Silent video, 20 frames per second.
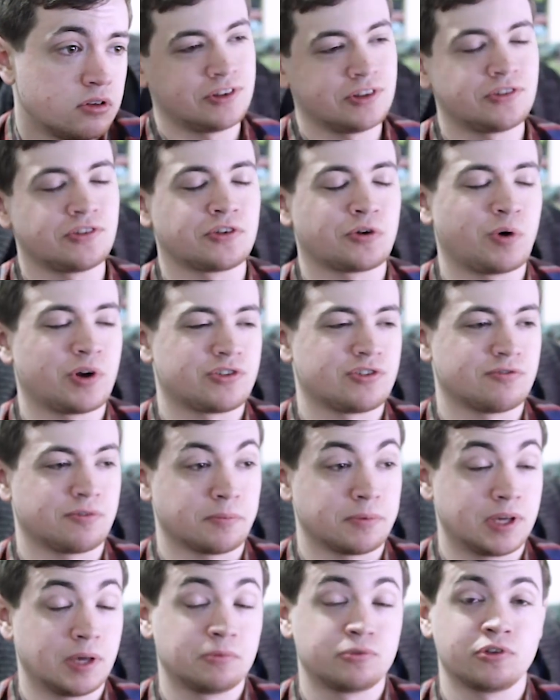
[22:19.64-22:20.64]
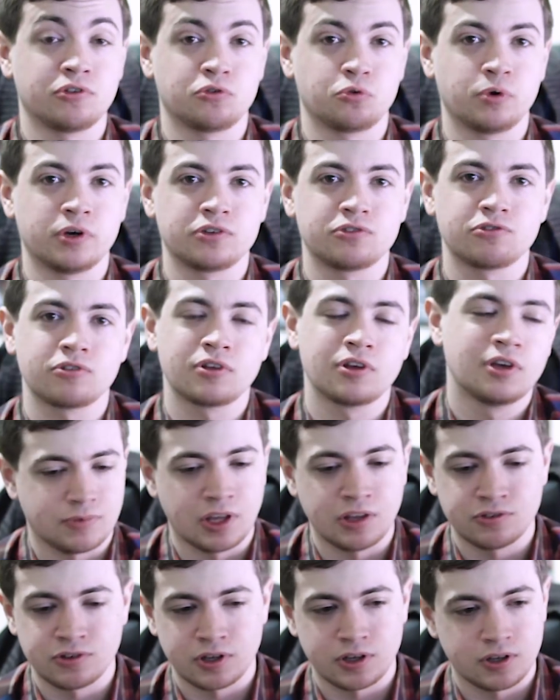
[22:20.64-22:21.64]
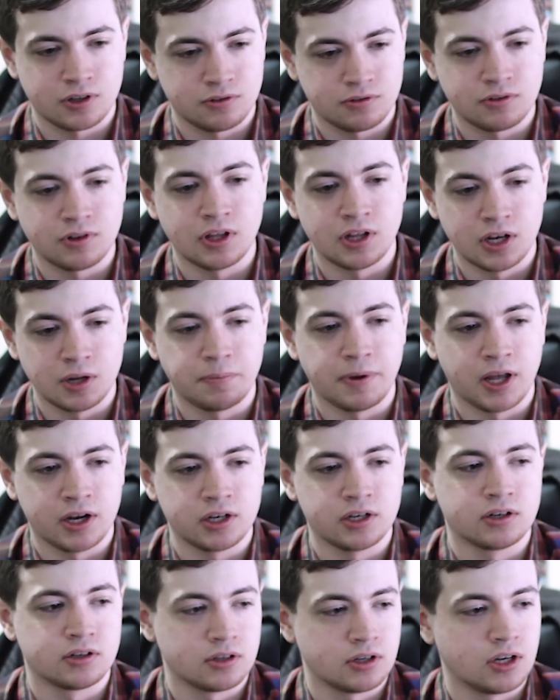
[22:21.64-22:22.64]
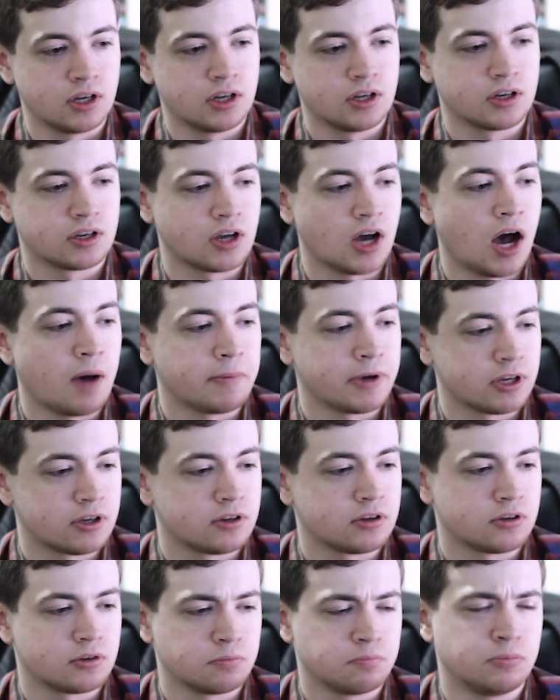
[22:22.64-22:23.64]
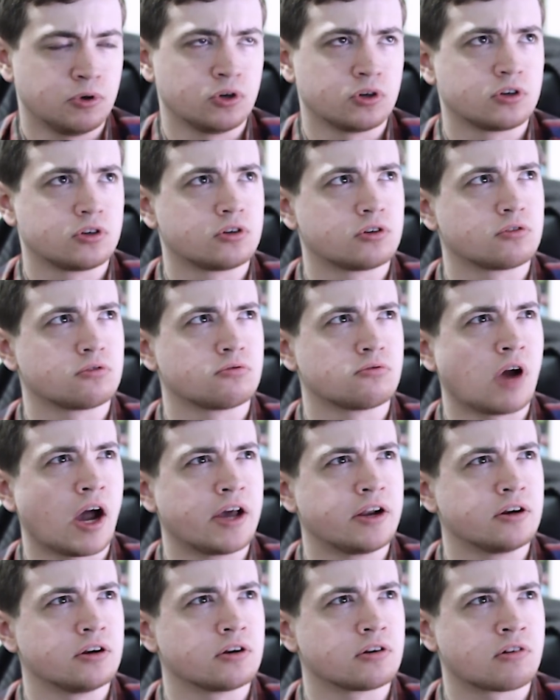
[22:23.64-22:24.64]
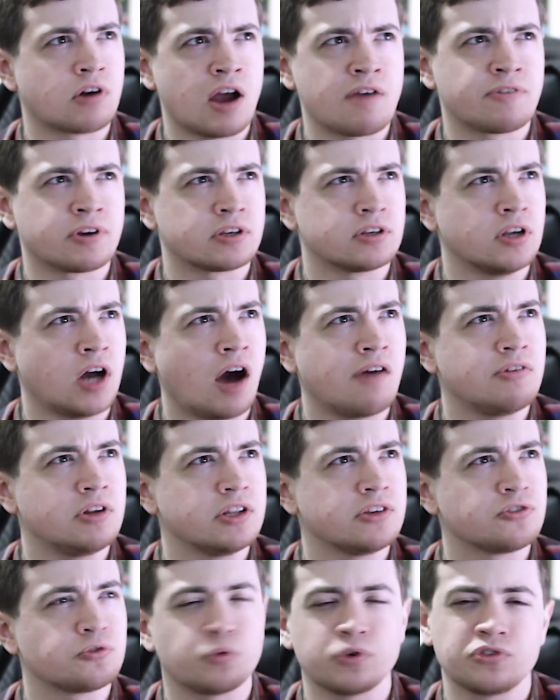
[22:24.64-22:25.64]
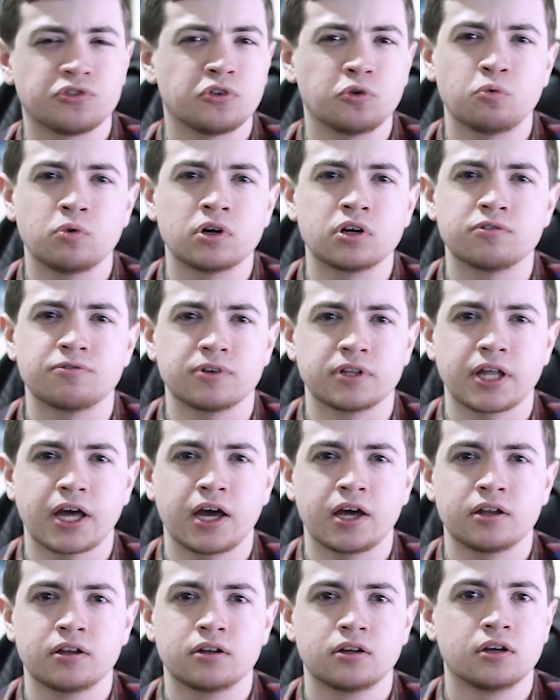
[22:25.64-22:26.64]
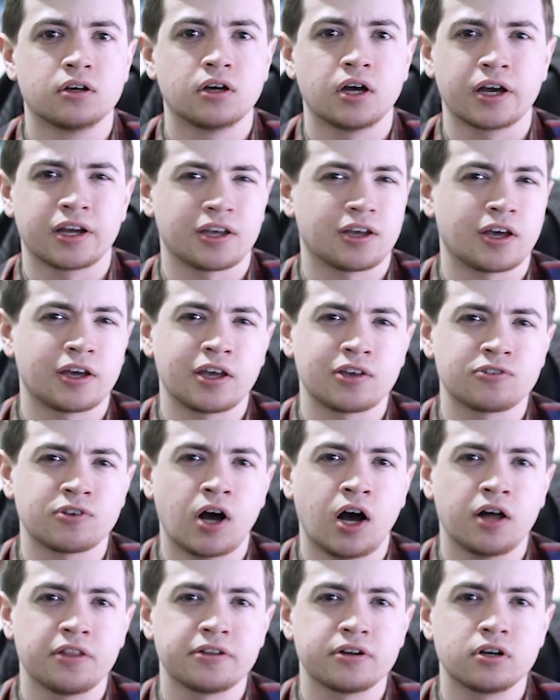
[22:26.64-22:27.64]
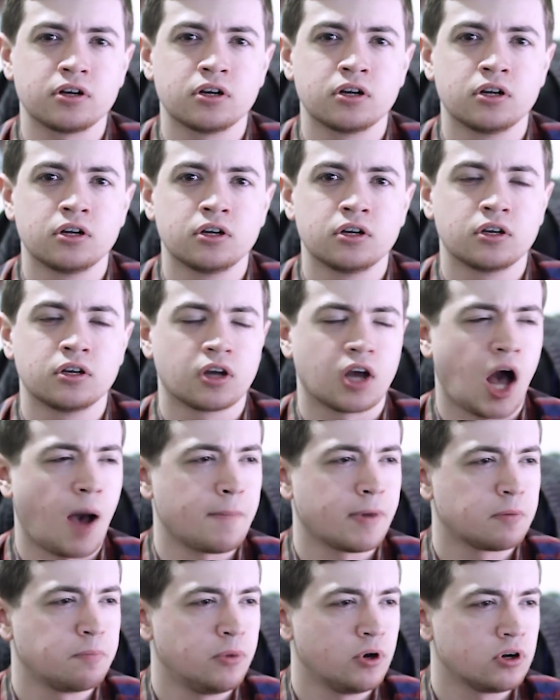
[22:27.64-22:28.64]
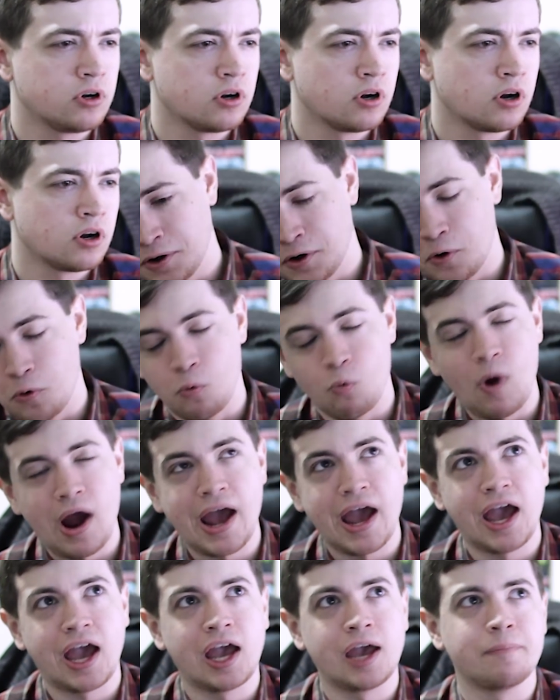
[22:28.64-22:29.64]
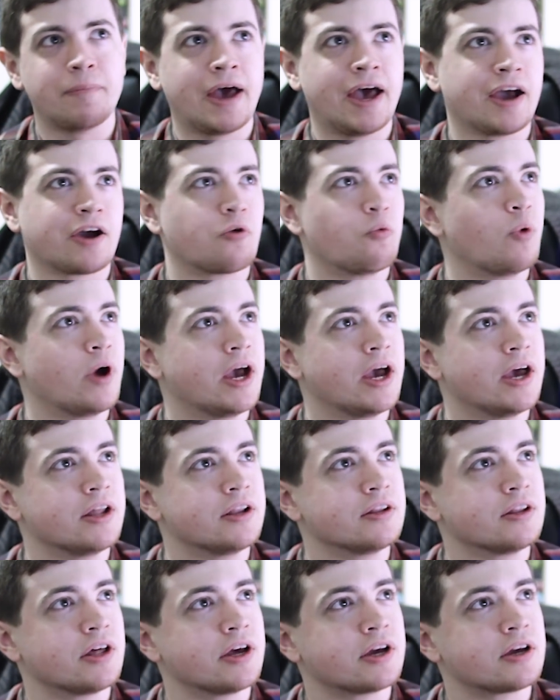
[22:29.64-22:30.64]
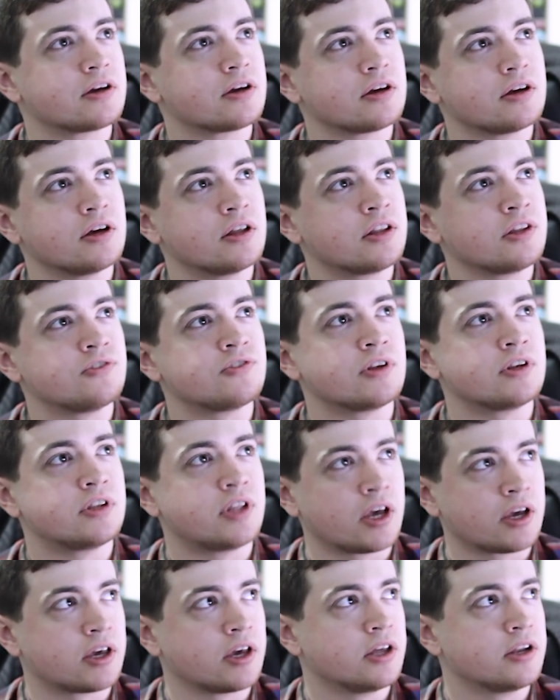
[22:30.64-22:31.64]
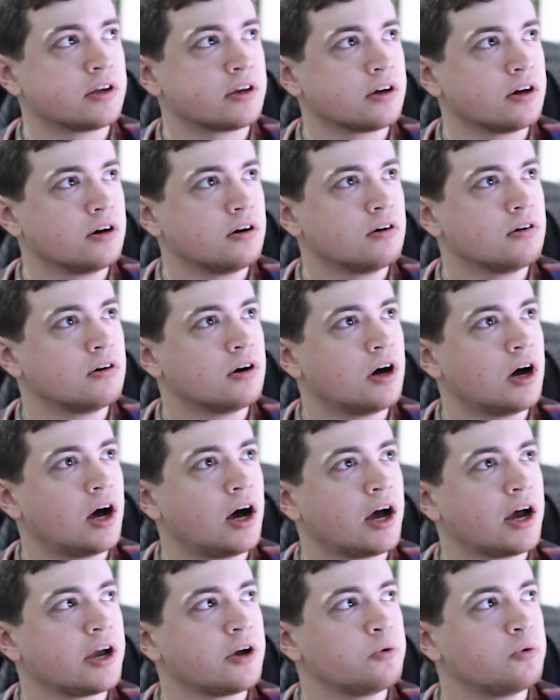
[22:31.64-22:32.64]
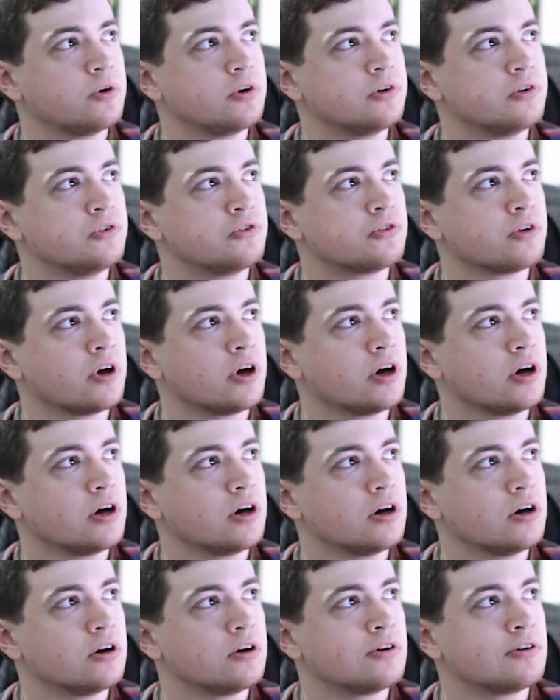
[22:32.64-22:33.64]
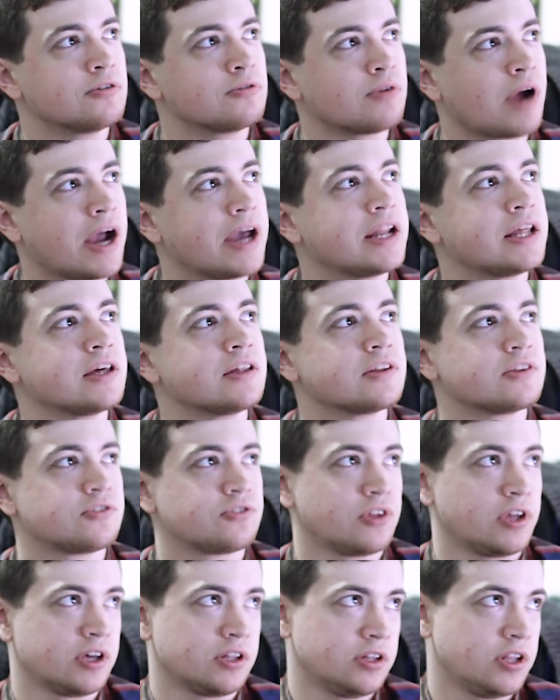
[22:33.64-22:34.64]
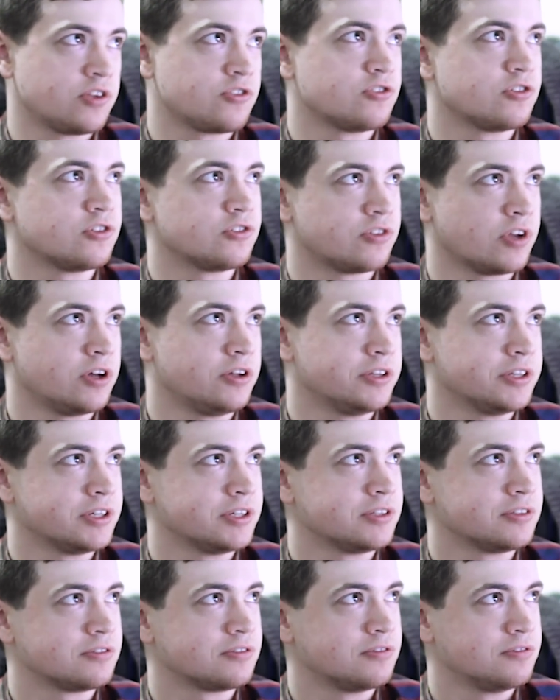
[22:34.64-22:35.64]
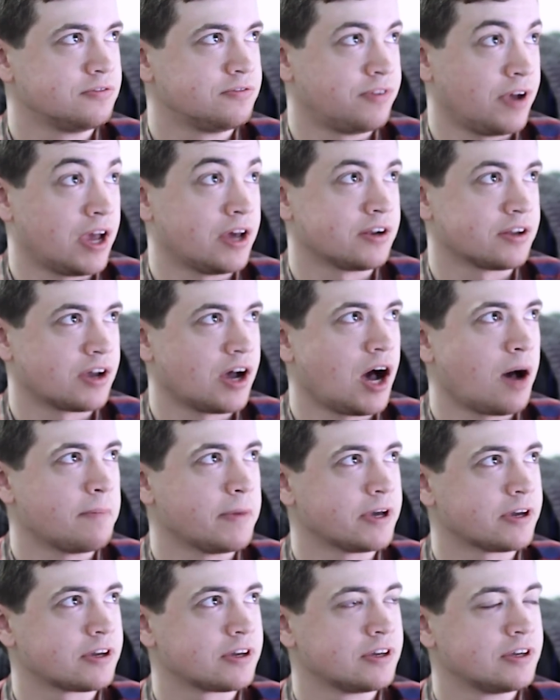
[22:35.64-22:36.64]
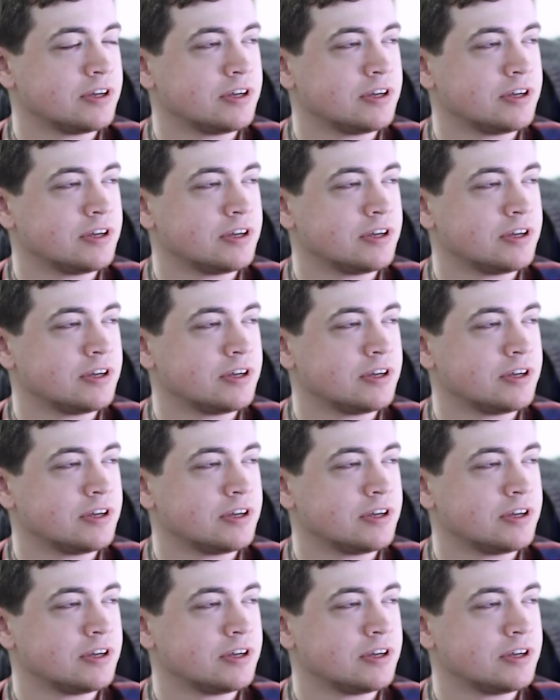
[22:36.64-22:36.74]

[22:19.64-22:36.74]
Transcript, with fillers: This is a question from Gibson Twist. He's an independent uh, comic book writer, graphic novelist. What's the word for that? I, I guess author? Comic booker? Way back when, like at least a decade ago, I was uh, writing this like Legend of Zelda fan comic